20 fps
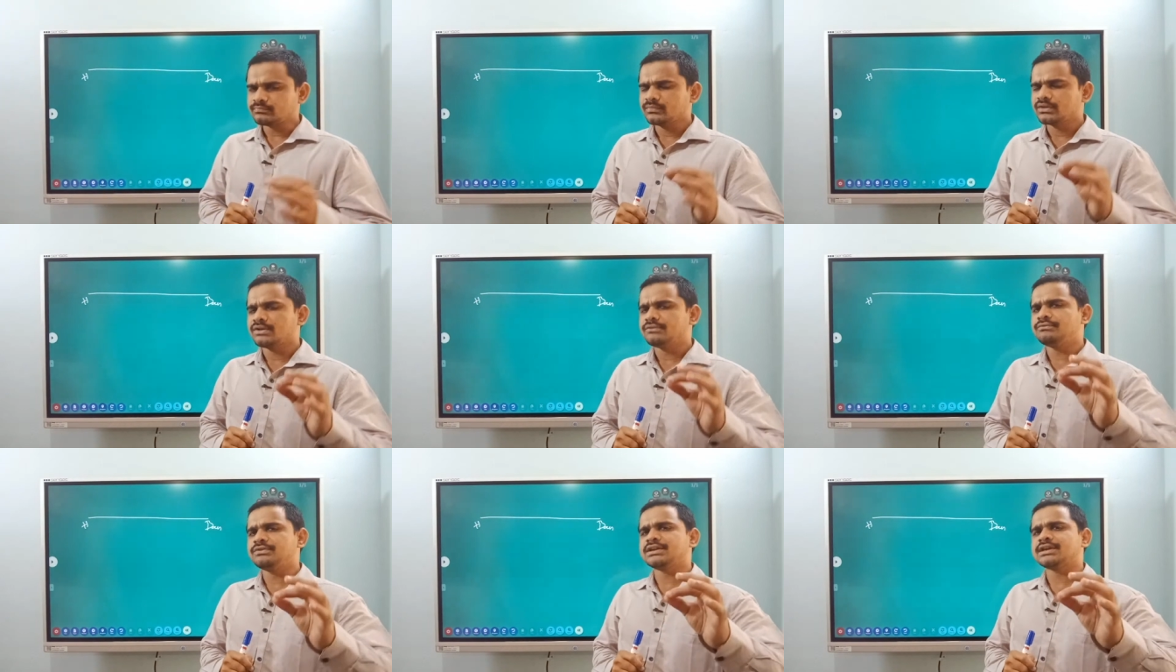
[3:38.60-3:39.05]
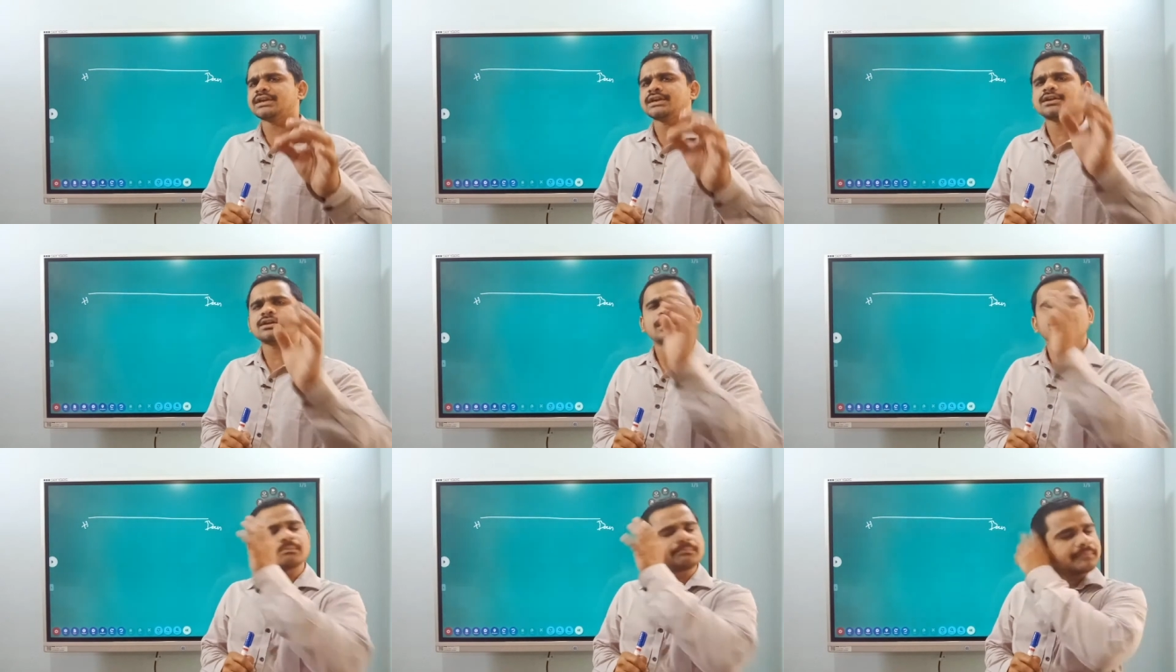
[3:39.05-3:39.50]
we
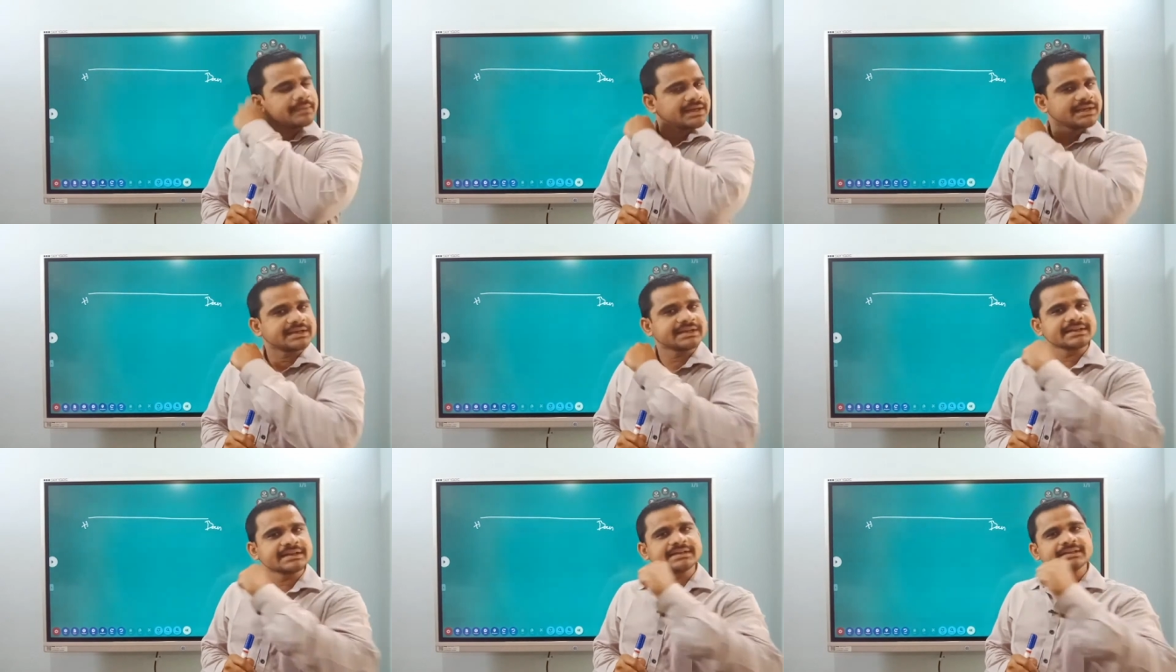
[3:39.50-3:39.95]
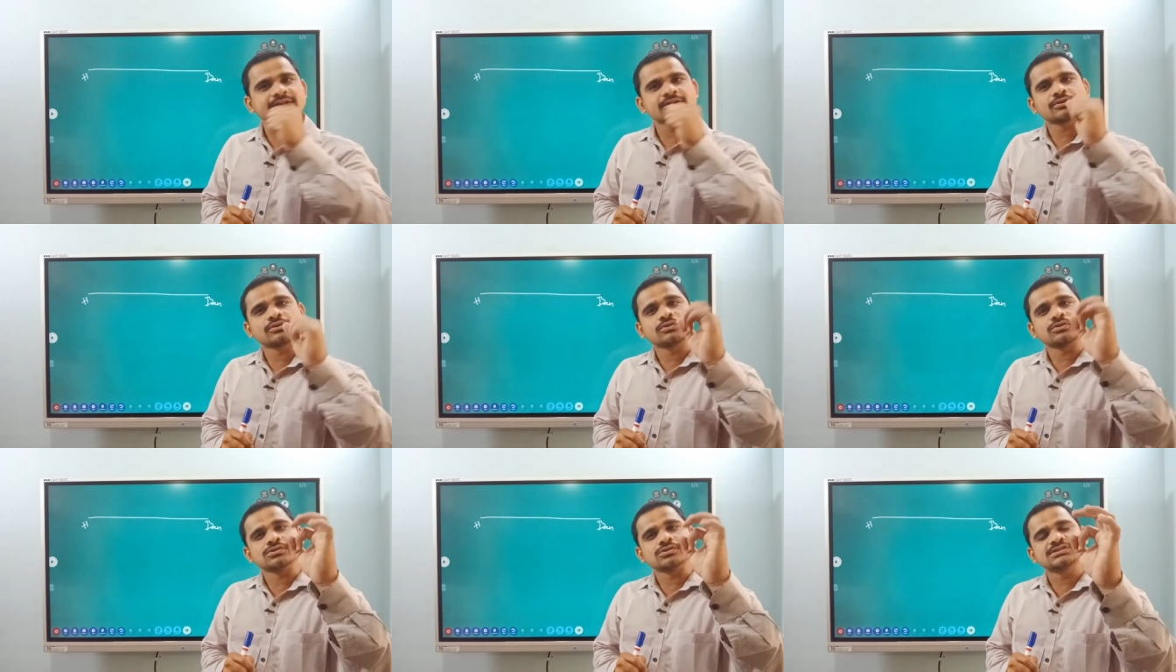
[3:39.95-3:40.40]
cannot maintain the
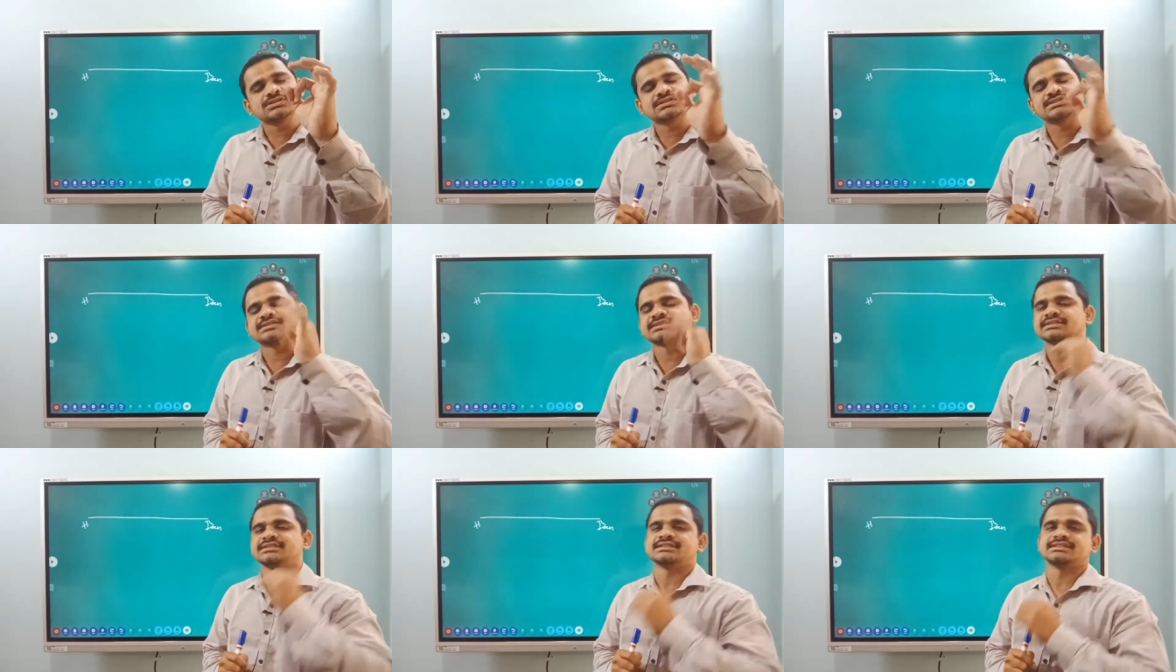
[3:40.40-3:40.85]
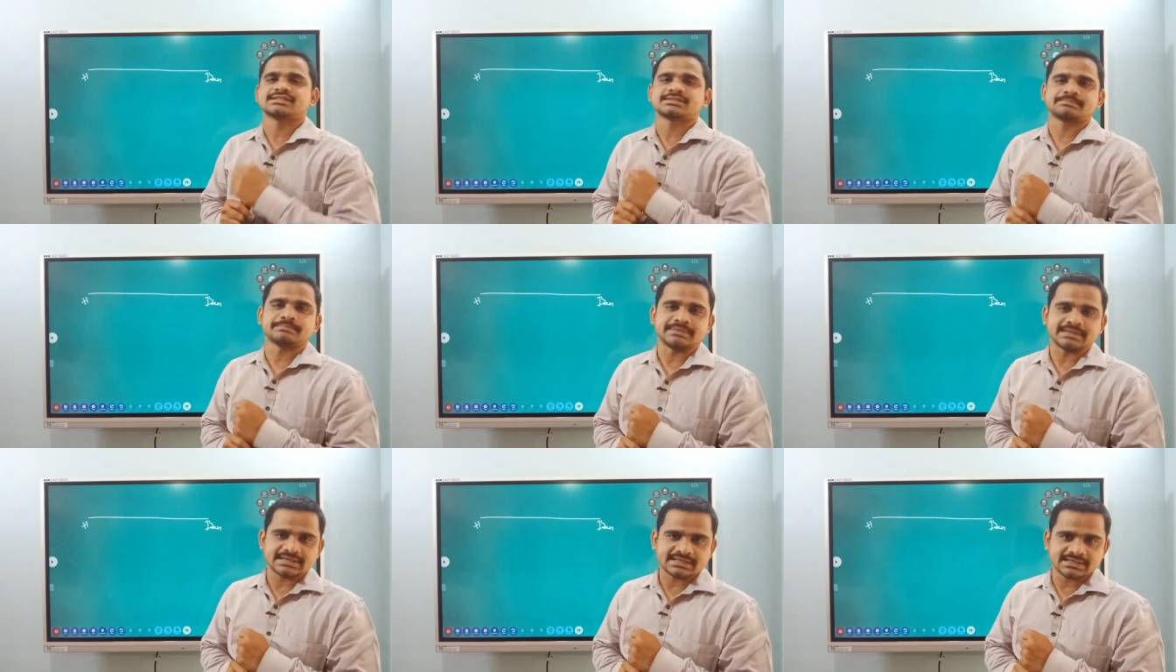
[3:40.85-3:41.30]
constant
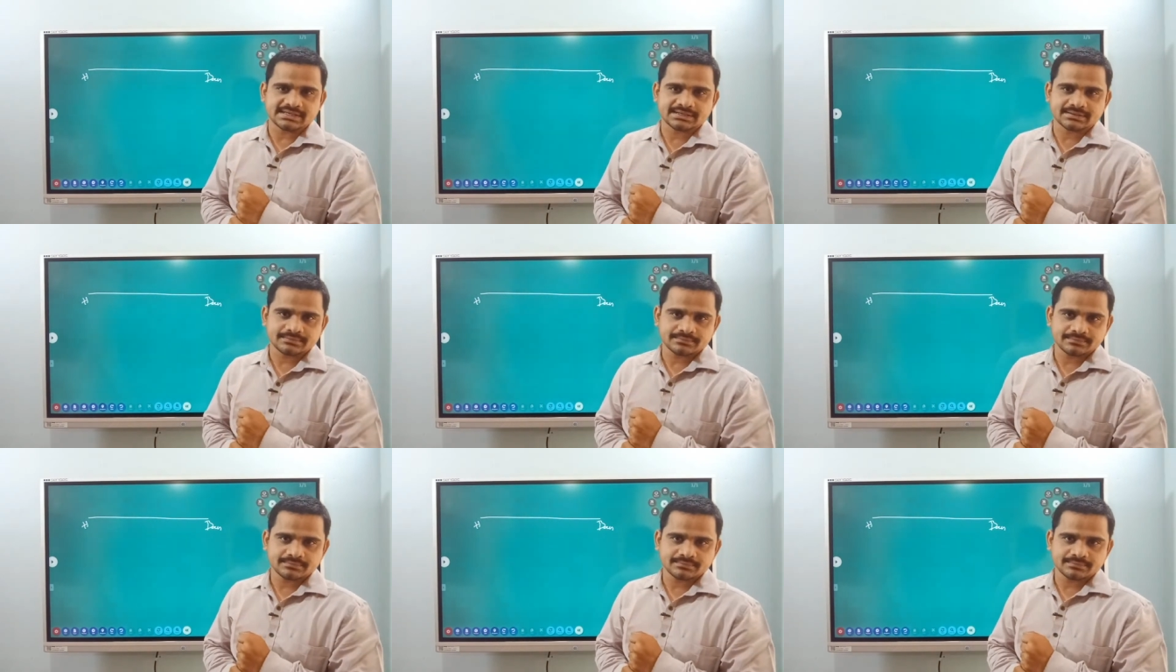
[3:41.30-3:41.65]
speed here.